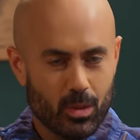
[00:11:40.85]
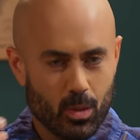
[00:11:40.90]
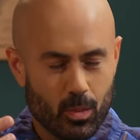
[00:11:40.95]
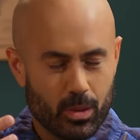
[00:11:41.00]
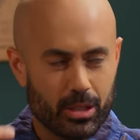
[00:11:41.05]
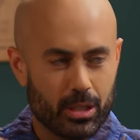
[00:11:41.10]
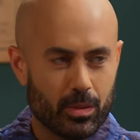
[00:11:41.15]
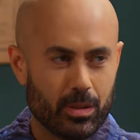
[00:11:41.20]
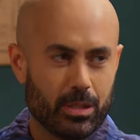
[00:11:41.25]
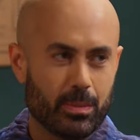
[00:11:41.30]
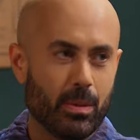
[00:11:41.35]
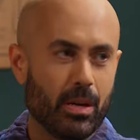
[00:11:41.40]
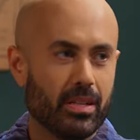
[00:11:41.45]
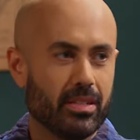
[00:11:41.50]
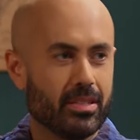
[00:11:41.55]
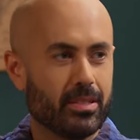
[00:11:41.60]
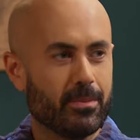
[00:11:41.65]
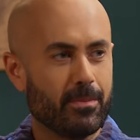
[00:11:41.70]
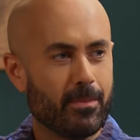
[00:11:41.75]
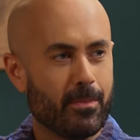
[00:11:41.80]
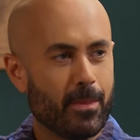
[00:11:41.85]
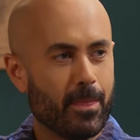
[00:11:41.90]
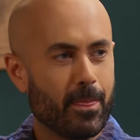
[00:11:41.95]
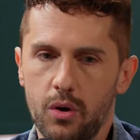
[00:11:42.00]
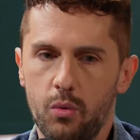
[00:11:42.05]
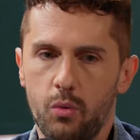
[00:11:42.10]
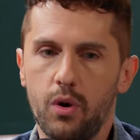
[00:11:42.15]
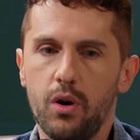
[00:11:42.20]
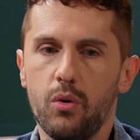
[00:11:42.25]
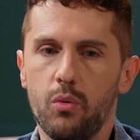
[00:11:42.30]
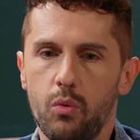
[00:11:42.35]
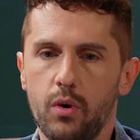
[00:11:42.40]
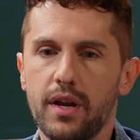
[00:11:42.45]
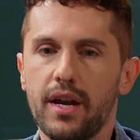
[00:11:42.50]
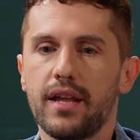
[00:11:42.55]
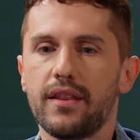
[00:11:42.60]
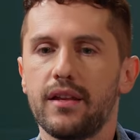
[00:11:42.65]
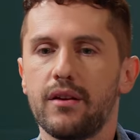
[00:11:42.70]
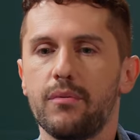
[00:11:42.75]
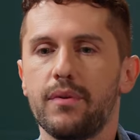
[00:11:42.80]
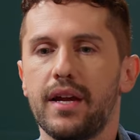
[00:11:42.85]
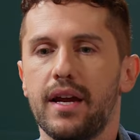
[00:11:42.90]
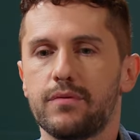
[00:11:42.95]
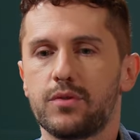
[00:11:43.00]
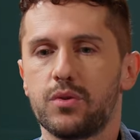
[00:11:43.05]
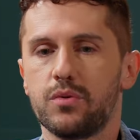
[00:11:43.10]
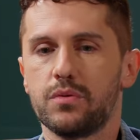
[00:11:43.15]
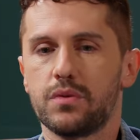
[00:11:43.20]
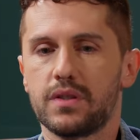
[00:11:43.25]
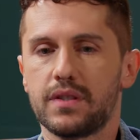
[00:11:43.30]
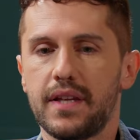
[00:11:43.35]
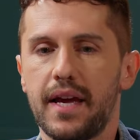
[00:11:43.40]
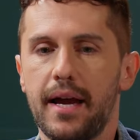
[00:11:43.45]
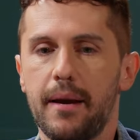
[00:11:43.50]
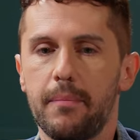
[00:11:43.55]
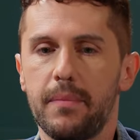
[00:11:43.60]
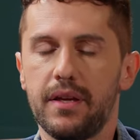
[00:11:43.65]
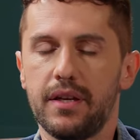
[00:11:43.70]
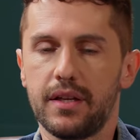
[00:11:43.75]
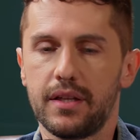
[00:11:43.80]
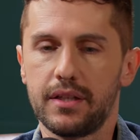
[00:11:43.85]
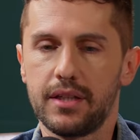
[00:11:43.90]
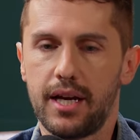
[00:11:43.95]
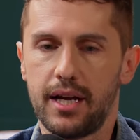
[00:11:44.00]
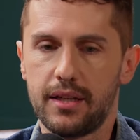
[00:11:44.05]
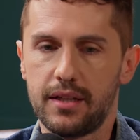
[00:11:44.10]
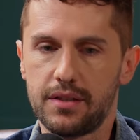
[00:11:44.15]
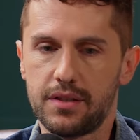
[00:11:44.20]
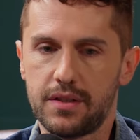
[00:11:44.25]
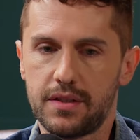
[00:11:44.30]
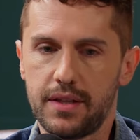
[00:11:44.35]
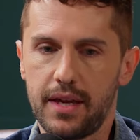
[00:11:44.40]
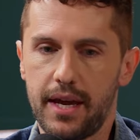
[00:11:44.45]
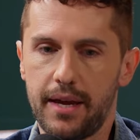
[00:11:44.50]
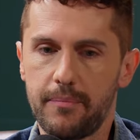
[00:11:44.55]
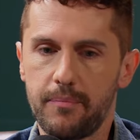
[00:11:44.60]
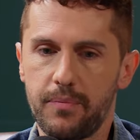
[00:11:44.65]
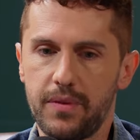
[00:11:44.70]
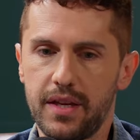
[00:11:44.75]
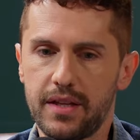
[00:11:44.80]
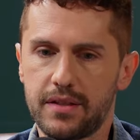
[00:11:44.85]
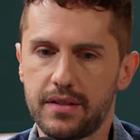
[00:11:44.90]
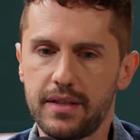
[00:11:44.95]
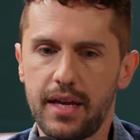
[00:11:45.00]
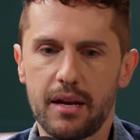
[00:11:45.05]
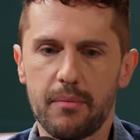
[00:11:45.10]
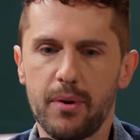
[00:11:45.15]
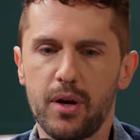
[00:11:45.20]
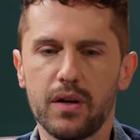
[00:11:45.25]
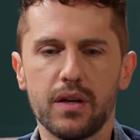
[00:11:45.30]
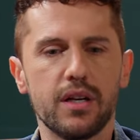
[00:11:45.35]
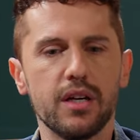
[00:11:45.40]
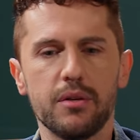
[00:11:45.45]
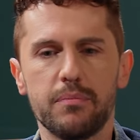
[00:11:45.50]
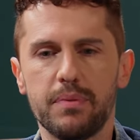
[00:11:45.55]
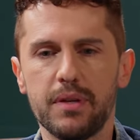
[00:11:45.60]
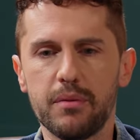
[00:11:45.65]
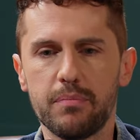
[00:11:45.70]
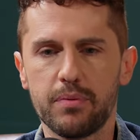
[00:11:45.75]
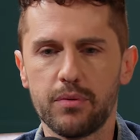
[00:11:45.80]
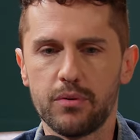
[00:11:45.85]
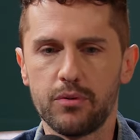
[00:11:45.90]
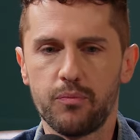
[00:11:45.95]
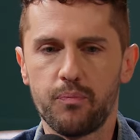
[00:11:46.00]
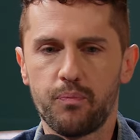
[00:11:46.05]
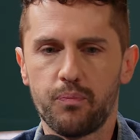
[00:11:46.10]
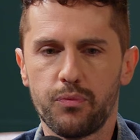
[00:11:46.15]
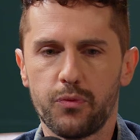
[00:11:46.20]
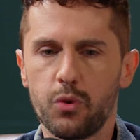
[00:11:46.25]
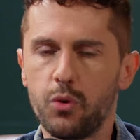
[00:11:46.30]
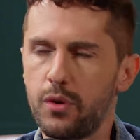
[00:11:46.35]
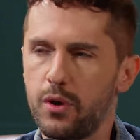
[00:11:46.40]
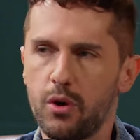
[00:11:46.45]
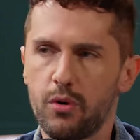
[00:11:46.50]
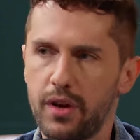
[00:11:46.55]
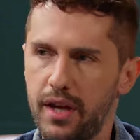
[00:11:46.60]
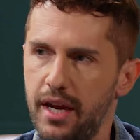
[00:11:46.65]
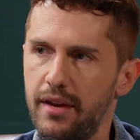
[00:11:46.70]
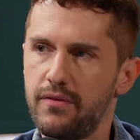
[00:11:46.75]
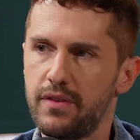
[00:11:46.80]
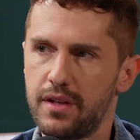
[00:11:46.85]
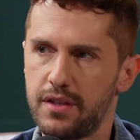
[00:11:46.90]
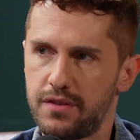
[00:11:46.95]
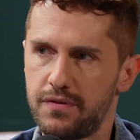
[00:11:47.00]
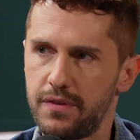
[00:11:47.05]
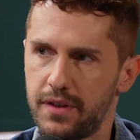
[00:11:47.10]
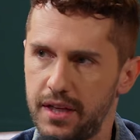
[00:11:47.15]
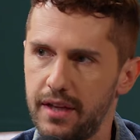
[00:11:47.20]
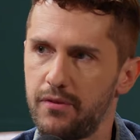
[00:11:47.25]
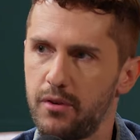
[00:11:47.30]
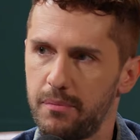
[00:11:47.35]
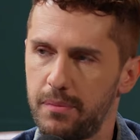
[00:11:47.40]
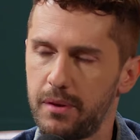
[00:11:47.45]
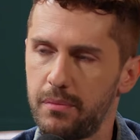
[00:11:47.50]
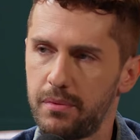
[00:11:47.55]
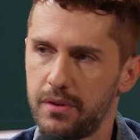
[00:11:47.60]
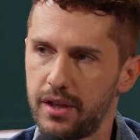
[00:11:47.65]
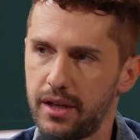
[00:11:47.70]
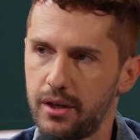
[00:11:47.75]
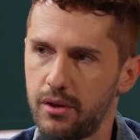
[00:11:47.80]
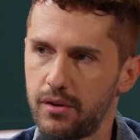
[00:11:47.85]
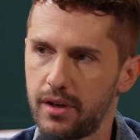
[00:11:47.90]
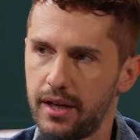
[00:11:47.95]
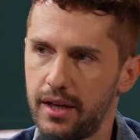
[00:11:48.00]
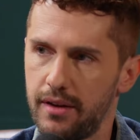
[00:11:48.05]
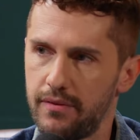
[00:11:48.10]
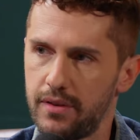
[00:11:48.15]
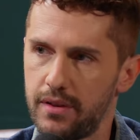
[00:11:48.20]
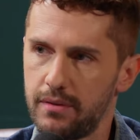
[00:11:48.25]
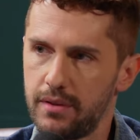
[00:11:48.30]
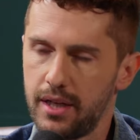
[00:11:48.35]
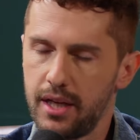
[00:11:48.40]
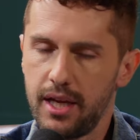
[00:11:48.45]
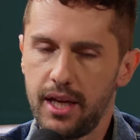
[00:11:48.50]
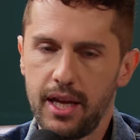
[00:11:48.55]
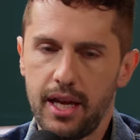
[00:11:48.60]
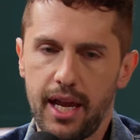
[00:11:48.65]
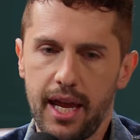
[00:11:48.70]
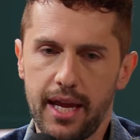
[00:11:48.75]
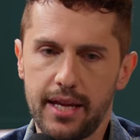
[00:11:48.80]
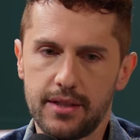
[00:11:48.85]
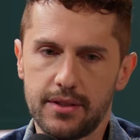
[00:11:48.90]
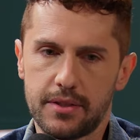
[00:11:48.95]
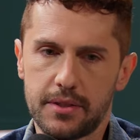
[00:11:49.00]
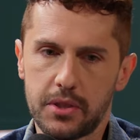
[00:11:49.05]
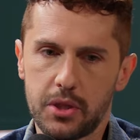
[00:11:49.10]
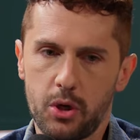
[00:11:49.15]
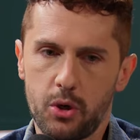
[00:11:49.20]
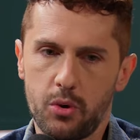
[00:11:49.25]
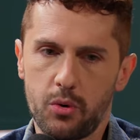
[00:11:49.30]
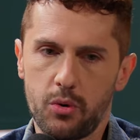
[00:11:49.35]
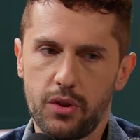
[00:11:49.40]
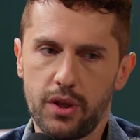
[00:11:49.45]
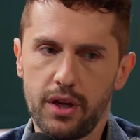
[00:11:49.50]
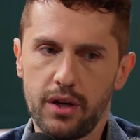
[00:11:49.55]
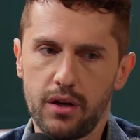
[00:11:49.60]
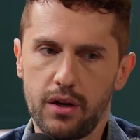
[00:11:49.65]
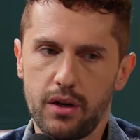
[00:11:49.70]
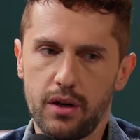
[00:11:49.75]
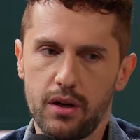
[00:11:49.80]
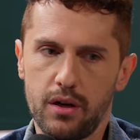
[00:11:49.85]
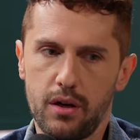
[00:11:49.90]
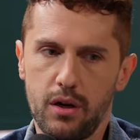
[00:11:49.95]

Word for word: What's your response? Well, one, I think we have to stop and acknowledge that it's not about good people who go to heaven, it's forgiven people that go to heaven. Come on. And so there are